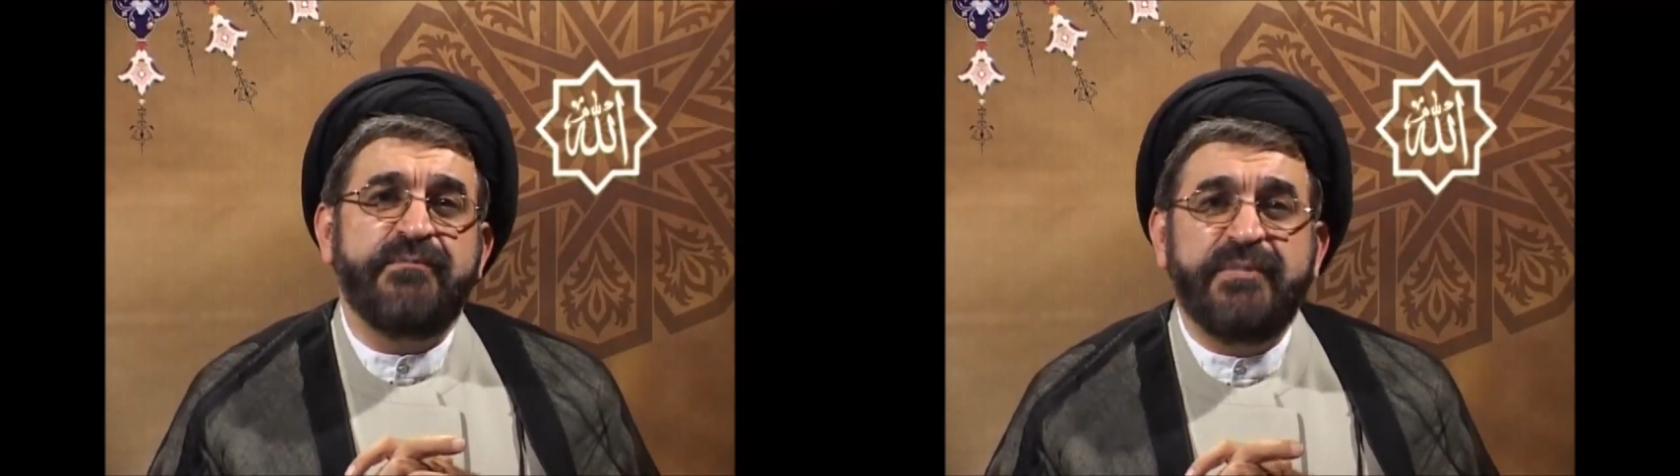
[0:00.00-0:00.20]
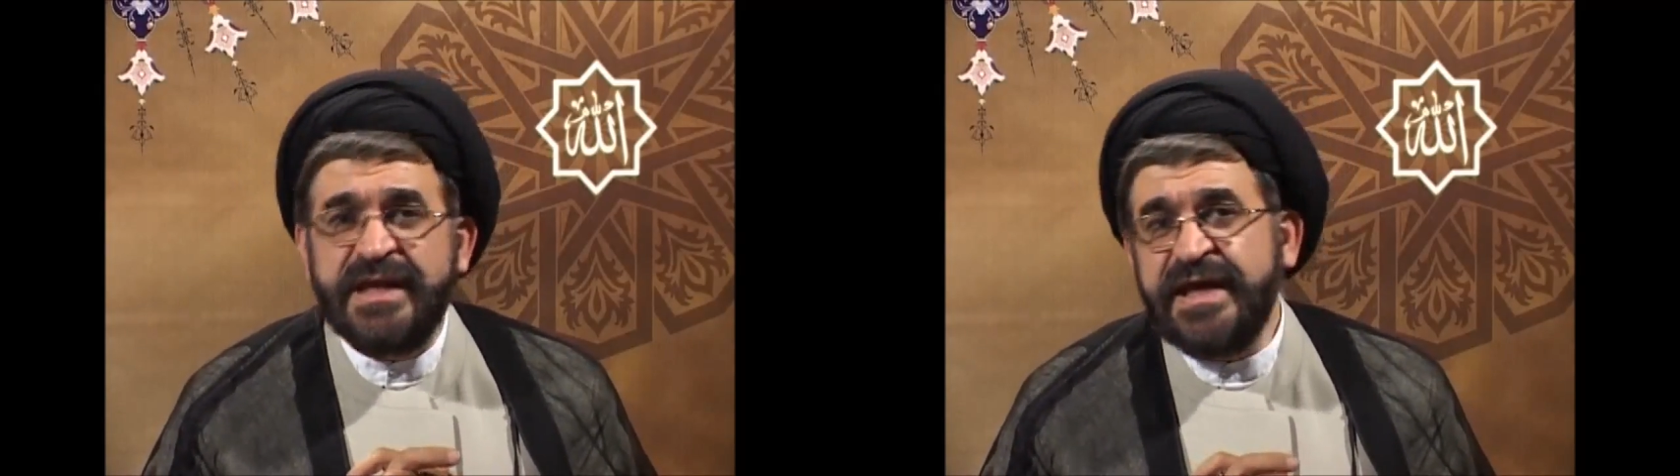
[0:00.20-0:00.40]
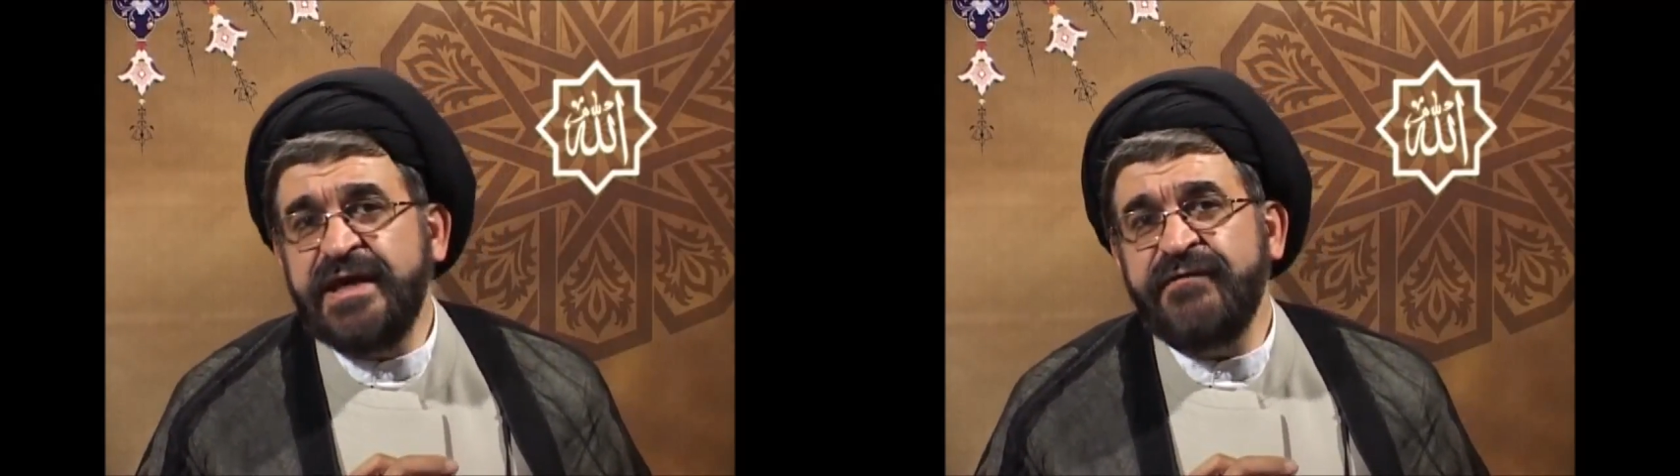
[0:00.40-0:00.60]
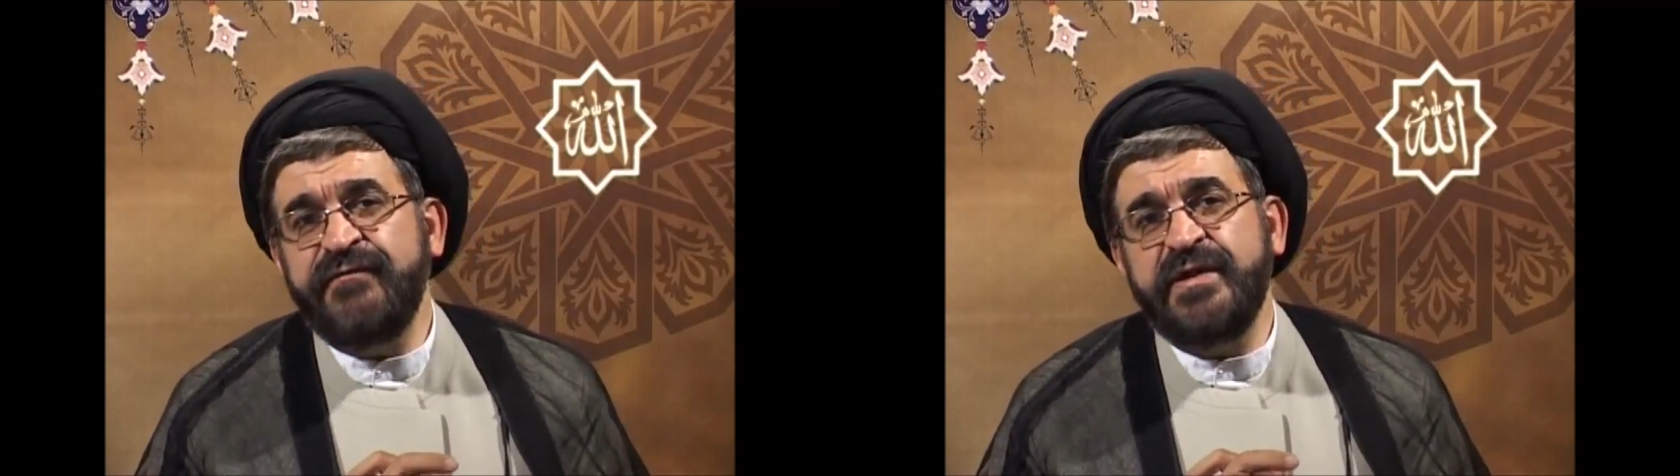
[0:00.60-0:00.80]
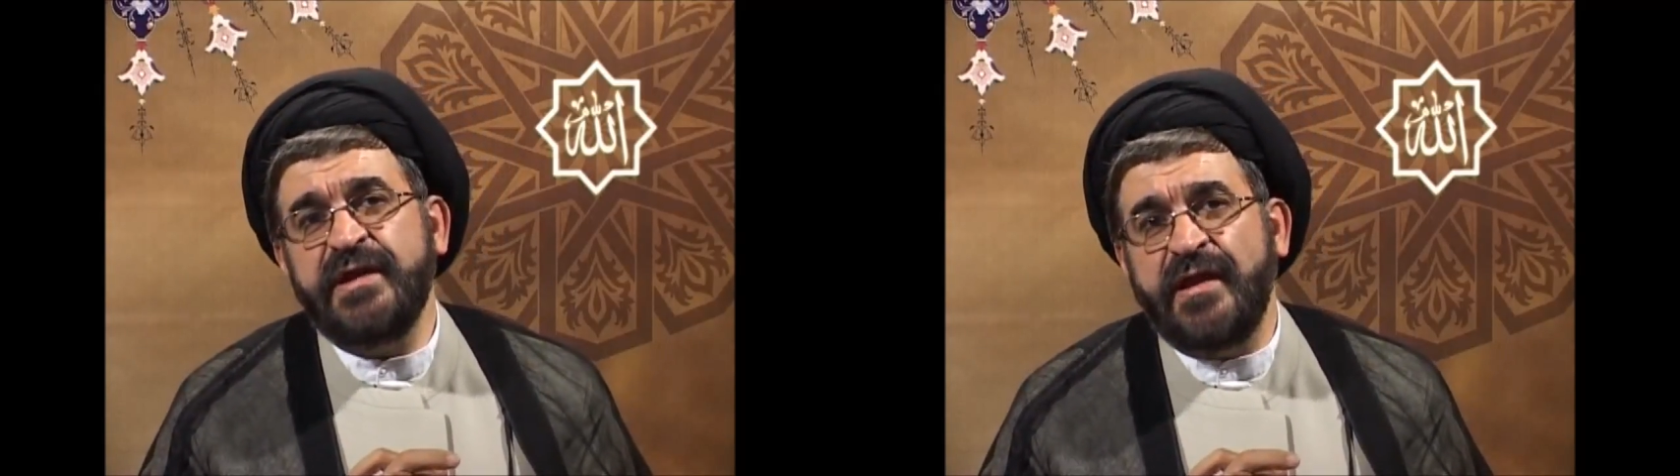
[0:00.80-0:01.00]

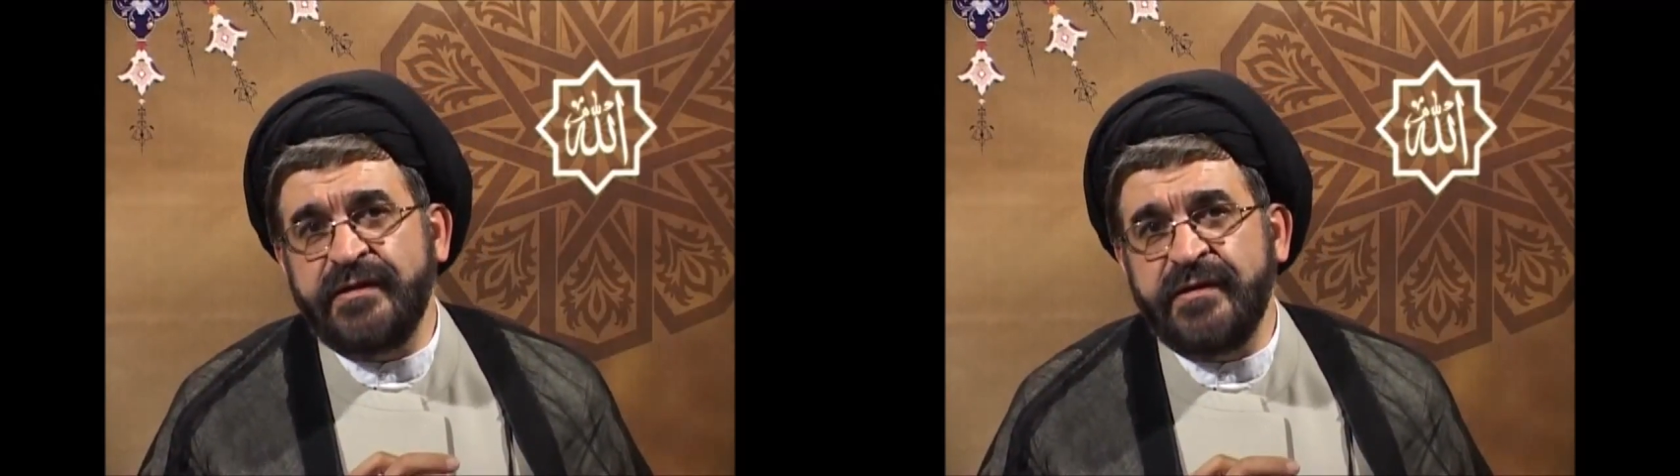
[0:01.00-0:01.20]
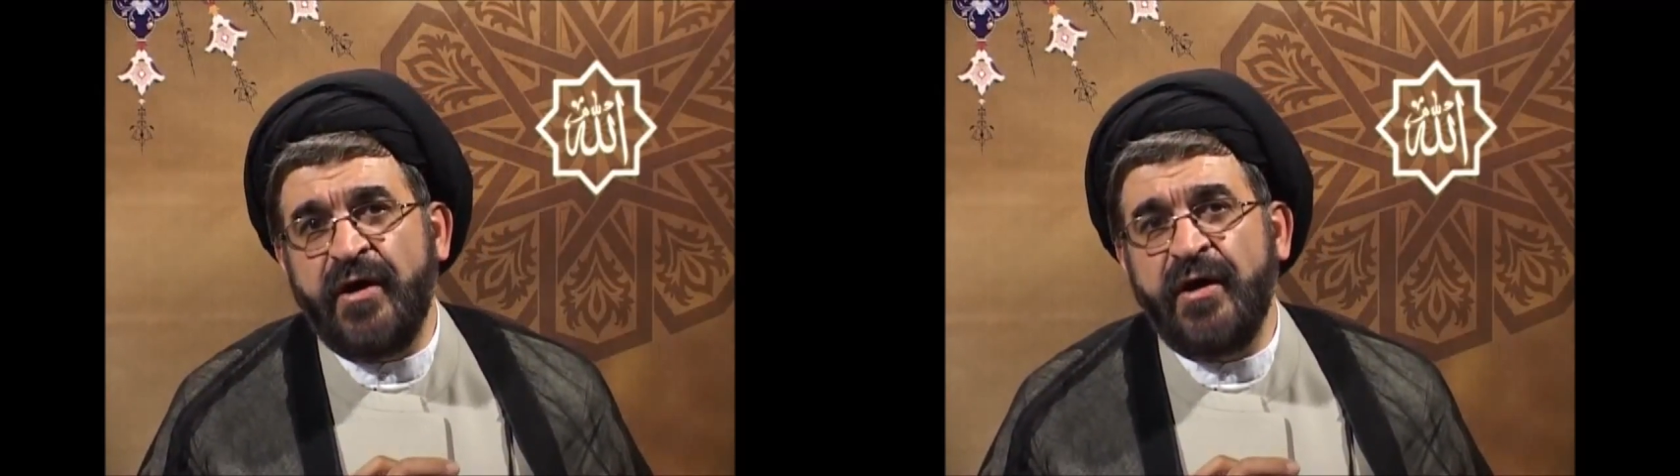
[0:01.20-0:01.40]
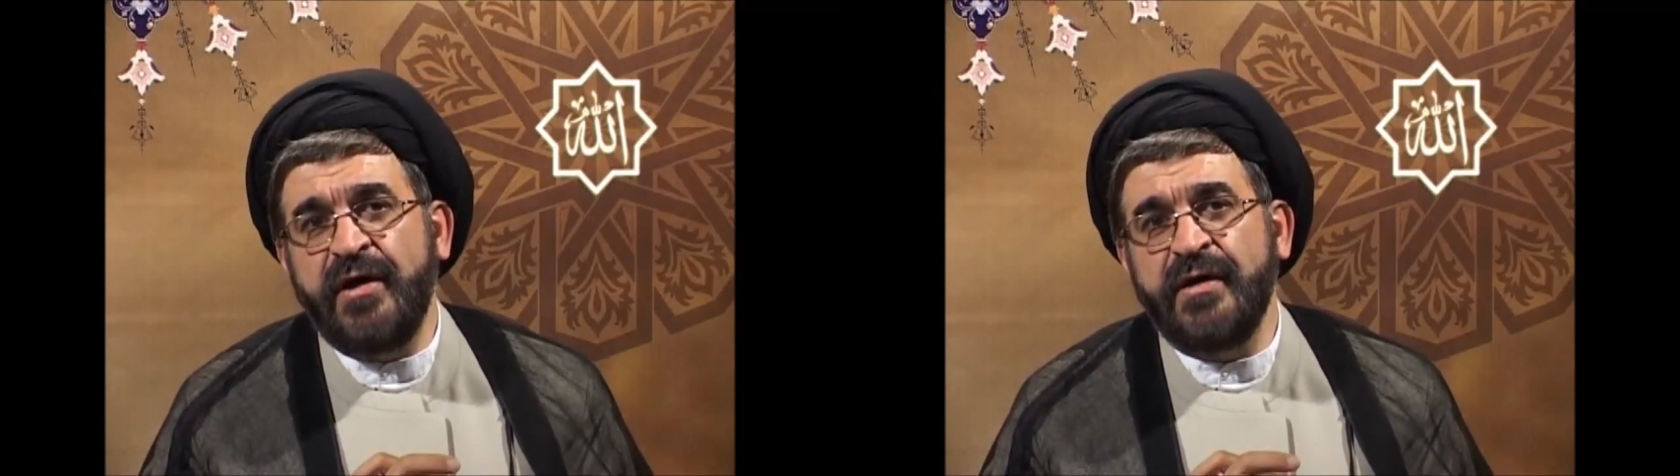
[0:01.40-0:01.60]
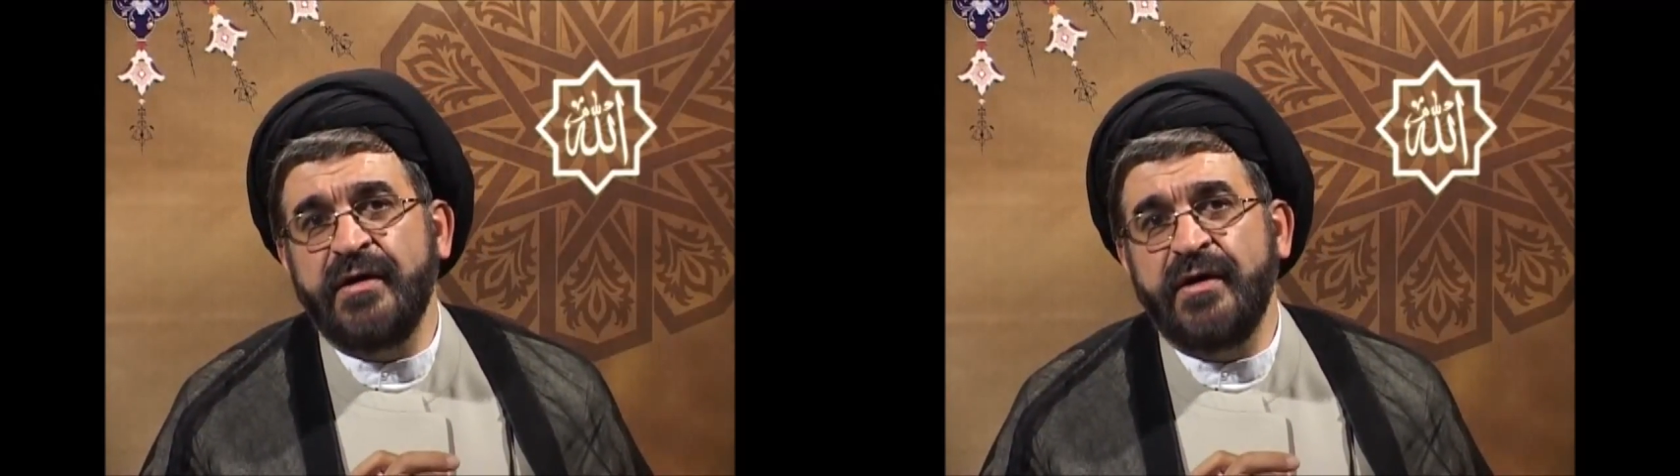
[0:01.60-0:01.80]
believe in Allah